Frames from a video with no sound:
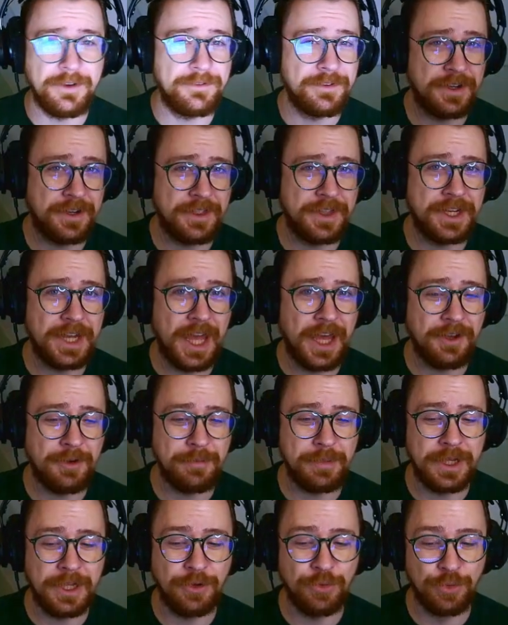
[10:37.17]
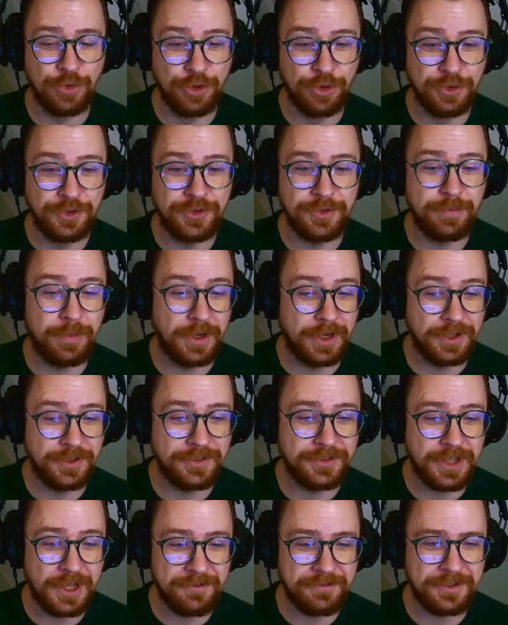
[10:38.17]
of the doubt of being roots, but it was
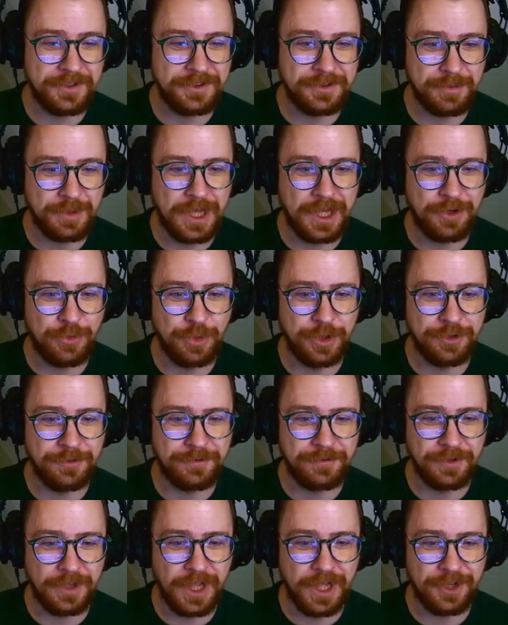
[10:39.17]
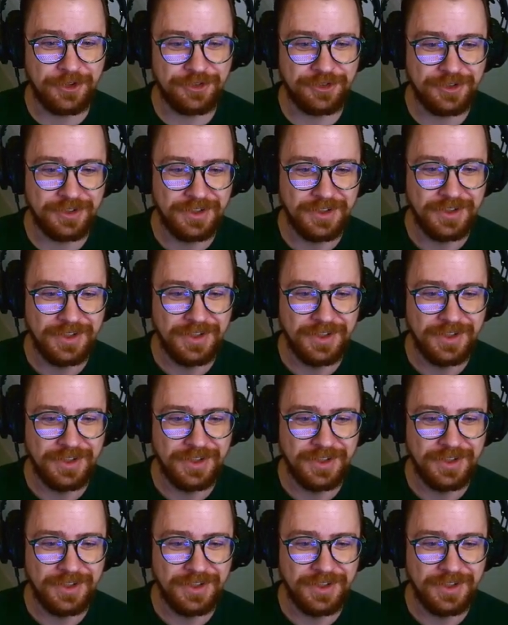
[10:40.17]
definitely some kind of weird flesh.